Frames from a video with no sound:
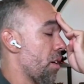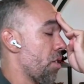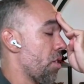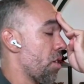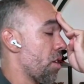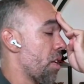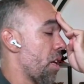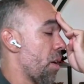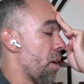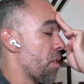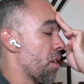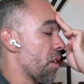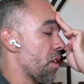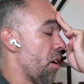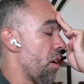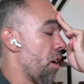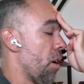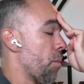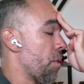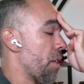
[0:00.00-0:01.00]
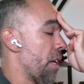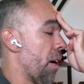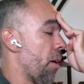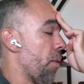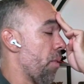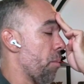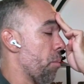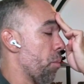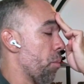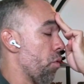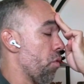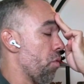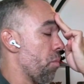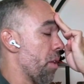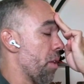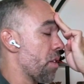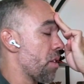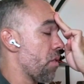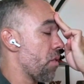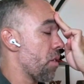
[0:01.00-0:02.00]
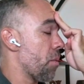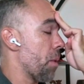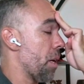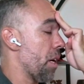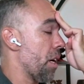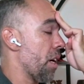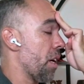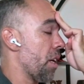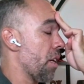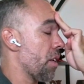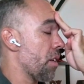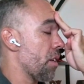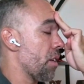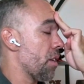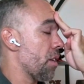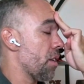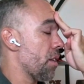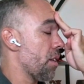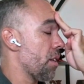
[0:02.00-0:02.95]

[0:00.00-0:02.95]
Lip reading: just helps to calm down the movements of the mind.